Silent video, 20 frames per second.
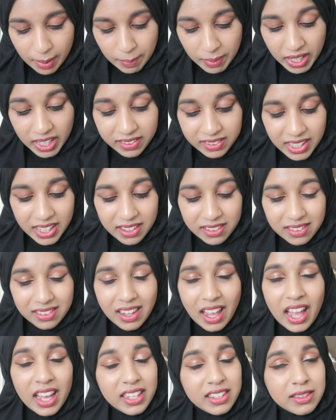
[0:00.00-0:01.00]
Because it is
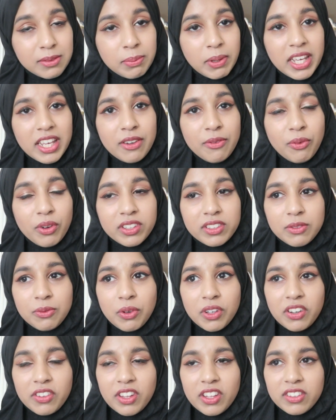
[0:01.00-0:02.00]
nice, but it wasn't
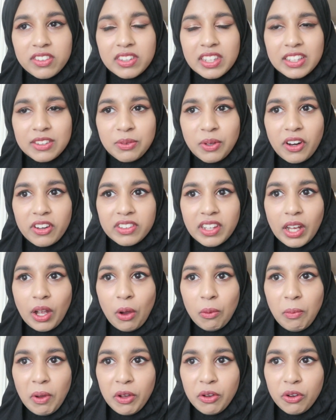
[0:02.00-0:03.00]
one of those things where I was
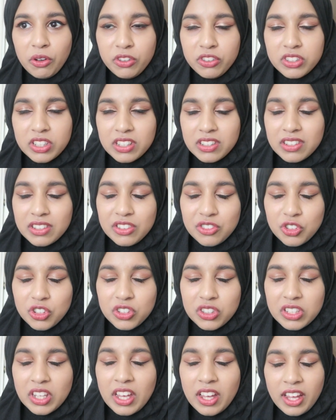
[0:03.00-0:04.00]
like, oh my gosh, this has
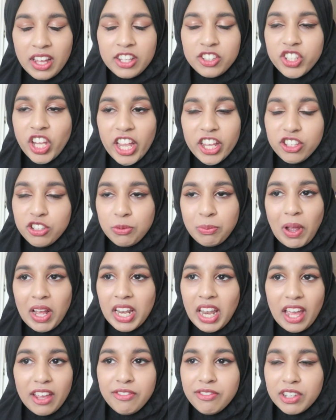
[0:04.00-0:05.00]
just changed my
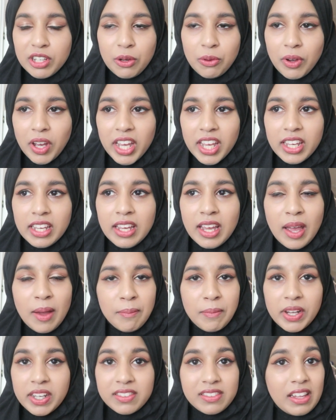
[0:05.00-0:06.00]
life in a way.
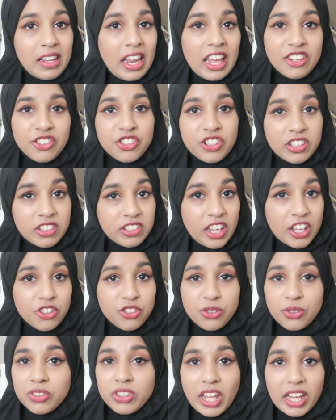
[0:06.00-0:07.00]
Because the Lash
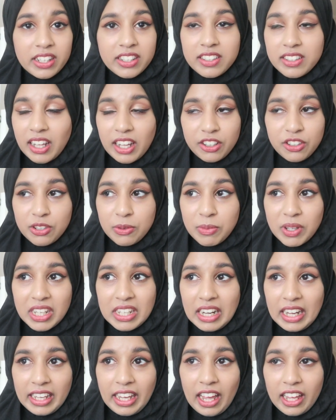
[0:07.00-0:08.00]
Sensational, that did that to
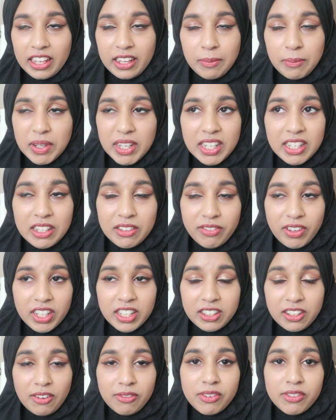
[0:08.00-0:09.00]
me. Like, I completely fell
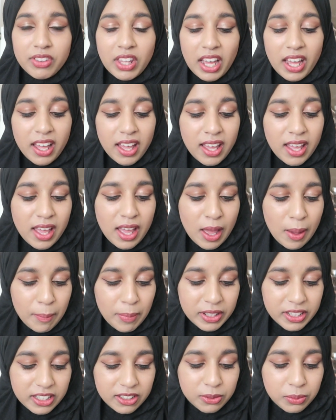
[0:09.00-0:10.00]
in love with that.
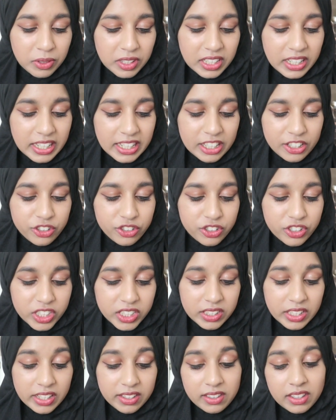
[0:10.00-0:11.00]
But this one is
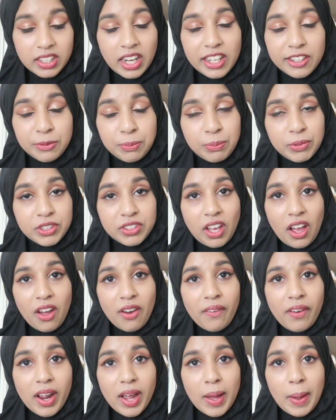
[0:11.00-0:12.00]
just, it's a nice
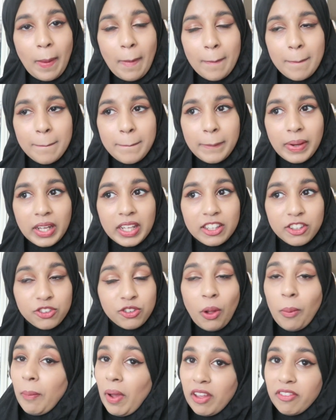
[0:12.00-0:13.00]
mascara, but it's
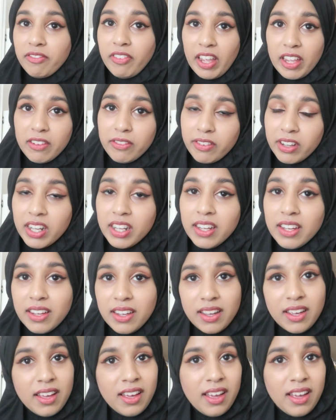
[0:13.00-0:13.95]
not my favourite.